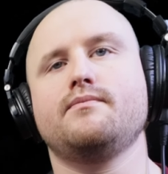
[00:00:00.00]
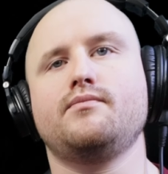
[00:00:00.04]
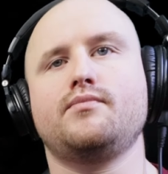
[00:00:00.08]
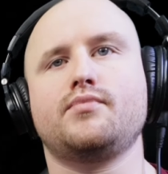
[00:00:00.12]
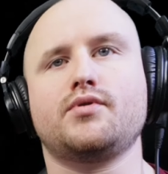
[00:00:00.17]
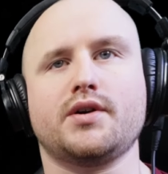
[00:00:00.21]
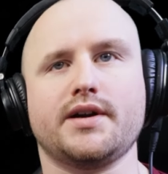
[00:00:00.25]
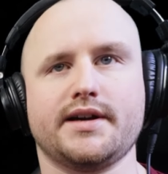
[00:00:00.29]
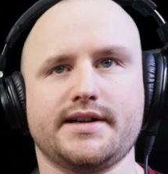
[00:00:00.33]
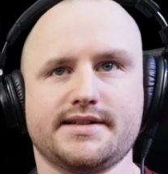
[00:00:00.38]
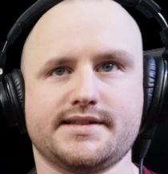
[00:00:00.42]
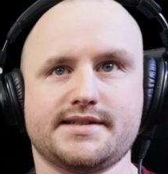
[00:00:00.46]

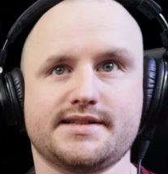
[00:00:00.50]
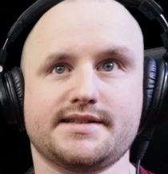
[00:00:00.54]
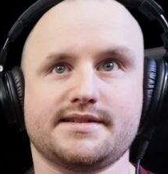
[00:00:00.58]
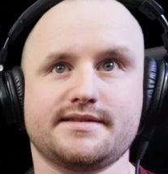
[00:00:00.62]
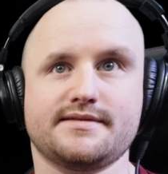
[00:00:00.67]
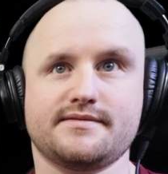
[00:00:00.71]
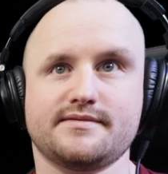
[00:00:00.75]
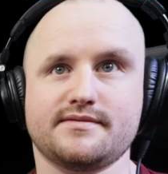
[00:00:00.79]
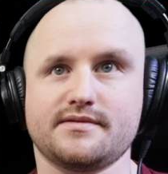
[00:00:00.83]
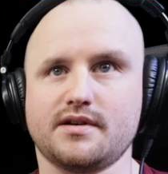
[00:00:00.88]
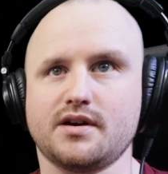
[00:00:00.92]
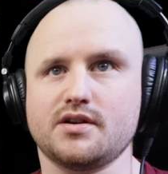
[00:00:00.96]
price,
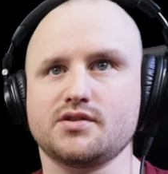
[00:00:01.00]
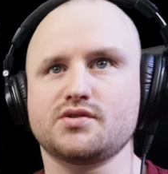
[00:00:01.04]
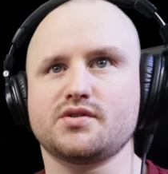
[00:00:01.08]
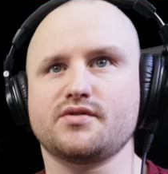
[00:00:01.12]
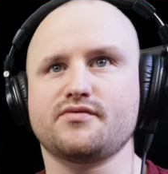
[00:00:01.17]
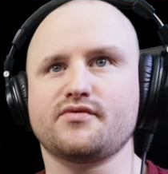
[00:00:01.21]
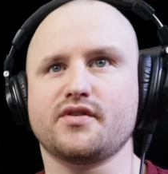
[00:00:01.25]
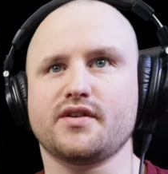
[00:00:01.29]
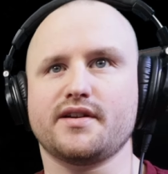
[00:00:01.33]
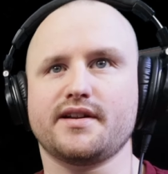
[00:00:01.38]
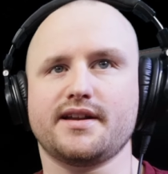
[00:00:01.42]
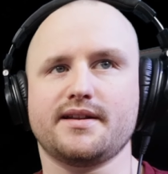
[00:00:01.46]

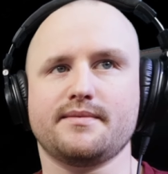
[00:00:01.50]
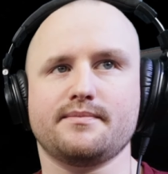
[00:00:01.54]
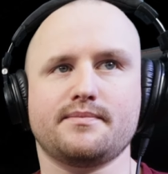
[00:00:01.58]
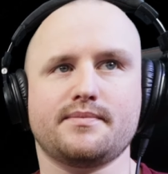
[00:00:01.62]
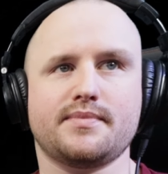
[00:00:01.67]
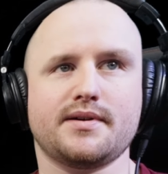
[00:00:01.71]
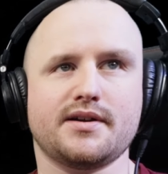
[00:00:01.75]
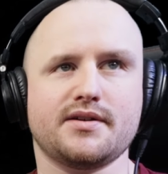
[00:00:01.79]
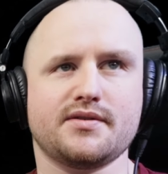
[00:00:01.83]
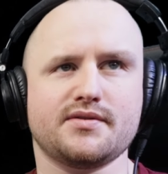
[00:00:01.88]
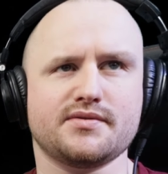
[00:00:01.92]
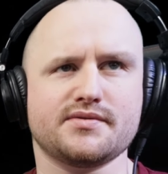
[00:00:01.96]

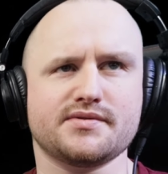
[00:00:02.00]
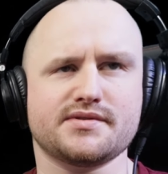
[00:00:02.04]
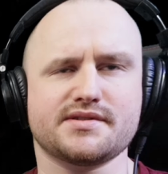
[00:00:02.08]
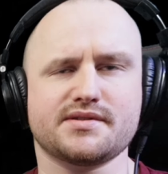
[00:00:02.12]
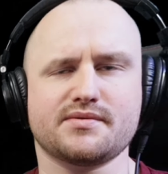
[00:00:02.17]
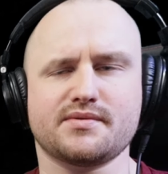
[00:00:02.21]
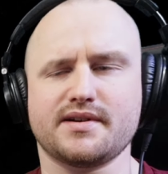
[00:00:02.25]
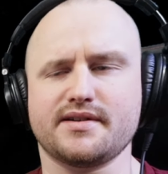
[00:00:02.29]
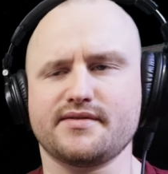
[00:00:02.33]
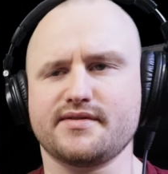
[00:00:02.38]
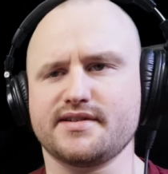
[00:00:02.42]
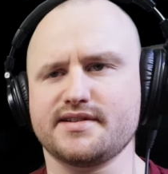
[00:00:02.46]
£149
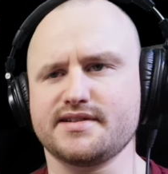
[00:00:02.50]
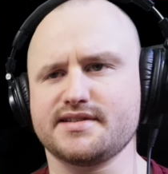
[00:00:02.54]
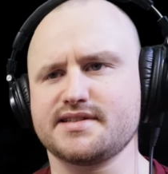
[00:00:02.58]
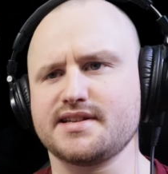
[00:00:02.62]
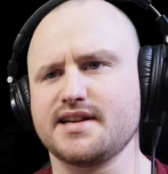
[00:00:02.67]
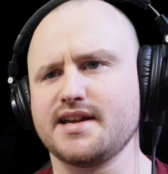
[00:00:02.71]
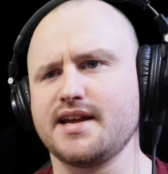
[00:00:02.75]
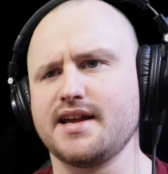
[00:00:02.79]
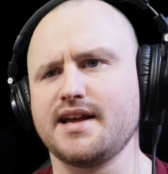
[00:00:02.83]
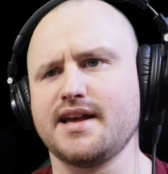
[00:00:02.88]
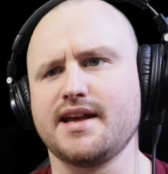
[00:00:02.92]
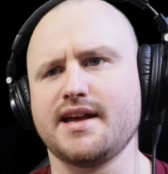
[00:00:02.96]
or whatever it is.
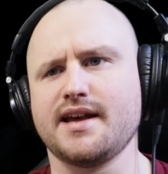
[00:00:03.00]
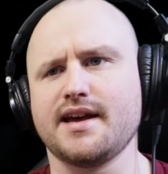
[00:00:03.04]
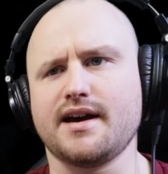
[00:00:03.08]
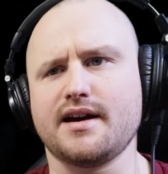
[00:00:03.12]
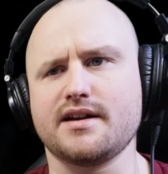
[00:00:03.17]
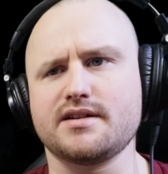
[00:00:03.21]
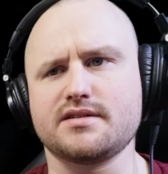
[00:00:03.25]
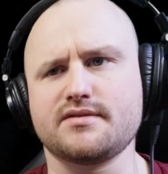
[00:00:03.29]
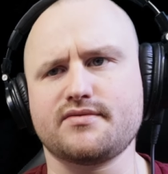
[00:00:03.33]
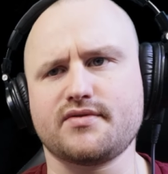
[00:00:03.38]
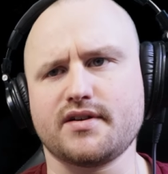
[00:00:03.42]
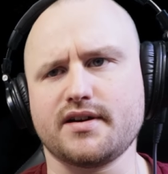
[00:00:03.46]

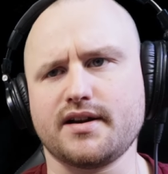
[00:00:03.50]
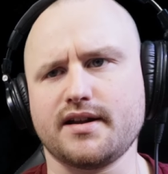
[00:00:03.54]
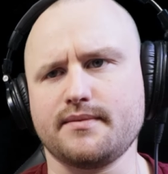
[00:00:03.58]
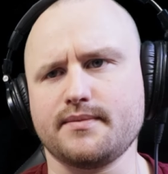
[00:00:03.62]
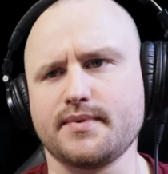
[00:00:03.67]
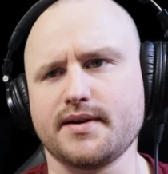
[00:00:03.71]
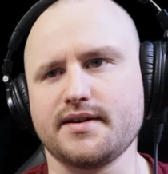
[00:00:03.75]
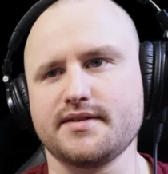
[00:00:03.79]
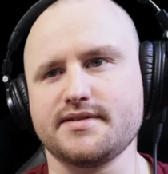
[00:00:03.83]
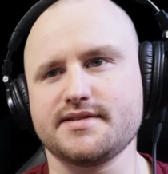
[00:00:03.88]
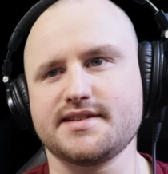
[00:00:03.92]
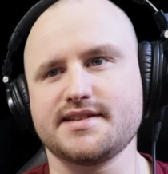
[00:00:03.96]

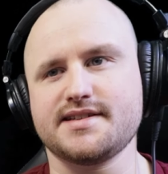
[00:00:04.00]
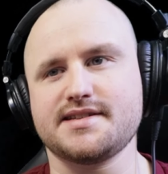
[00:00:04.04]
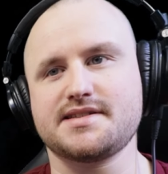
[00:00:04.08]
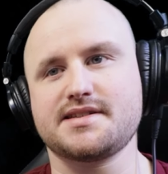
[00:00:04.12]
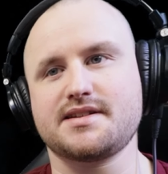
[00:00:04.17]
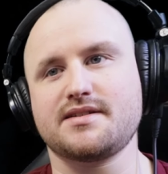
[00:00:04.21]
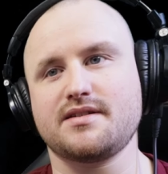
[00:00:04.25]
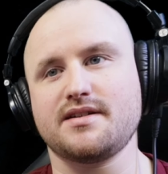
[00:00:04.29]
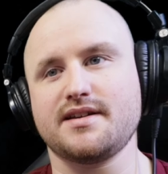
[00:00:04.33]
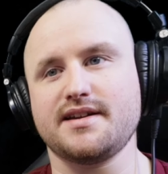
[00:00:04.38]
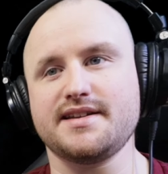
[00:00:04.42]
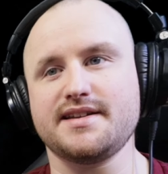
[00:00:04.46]
£149 is